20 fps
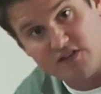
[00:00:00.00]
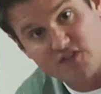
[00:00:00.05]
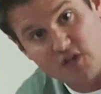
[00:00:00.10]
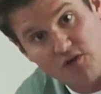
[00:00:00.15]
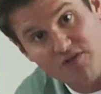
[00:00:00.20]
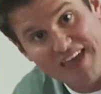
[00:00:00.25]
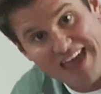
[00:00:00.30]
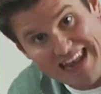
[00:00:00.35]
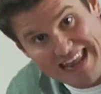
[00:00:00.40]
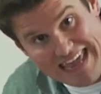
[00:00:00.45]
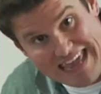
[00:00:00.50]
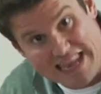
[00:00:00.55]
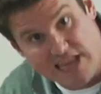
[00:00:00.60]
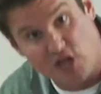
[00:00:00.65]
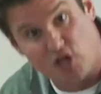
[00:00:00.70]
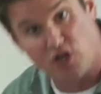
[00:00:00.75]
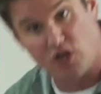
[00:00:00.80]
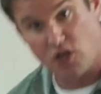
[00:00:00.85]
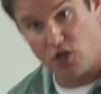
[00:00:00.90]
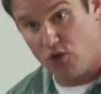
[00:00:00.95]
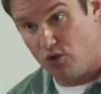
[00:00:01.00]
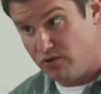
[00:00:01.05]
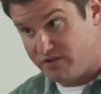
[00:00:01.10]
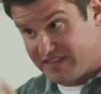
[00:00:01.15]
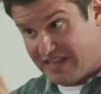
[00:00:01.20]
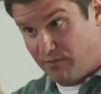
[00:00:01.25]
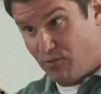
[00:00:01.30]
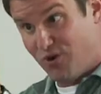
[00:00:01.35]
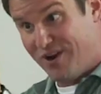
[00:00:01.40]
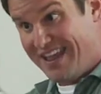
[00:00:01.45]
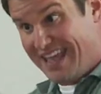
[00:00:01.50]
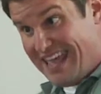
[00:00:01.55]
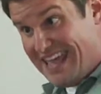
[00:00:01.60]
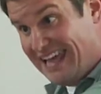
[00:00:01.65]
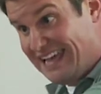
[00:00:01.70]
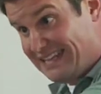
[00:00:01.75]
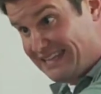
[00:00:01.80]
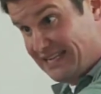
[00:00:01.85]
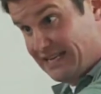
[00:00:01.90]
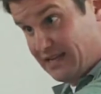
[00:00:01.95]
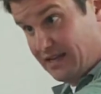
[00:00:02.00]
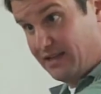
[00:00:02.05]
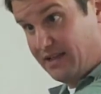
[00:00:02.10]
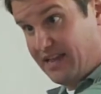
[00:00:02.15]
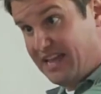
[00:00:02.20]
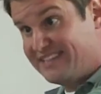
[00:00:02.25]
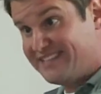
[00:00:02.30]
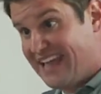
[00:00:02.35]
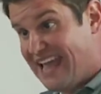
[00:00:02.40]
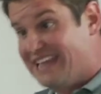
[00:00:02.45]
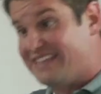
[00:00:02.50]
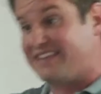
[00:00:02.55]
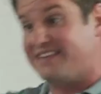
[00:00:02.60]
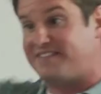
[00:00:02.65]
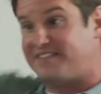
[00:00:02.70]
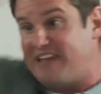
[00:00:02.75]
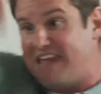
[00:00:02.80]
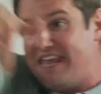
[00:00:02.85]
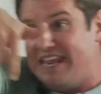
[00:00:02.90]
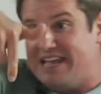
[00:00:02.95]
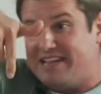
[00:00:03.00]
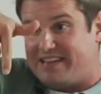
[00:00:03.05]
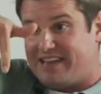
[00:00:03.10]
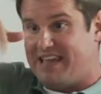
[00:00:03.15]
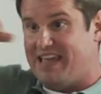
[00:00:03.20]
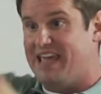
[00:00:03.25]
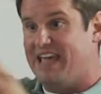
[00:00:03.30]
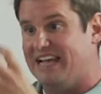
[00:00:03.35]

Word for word: so that it includes that word it, its antecedent,